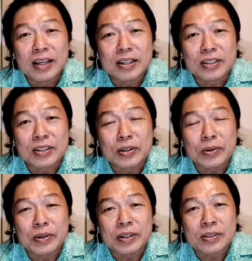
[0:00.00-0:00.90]

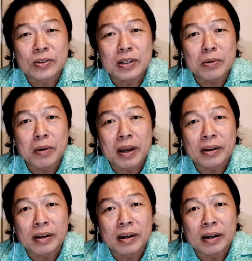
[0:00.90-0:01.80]
So it's only
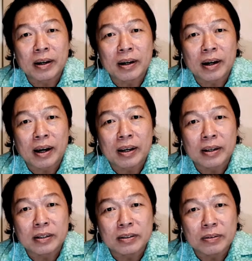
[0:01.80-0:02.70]
when
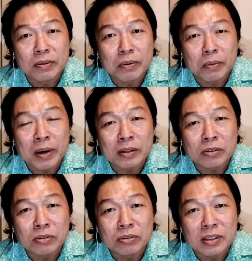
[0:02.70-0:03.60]
I went
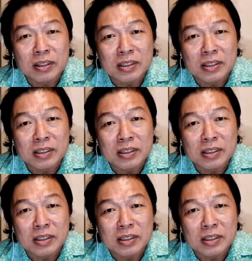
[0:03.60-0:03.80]
to the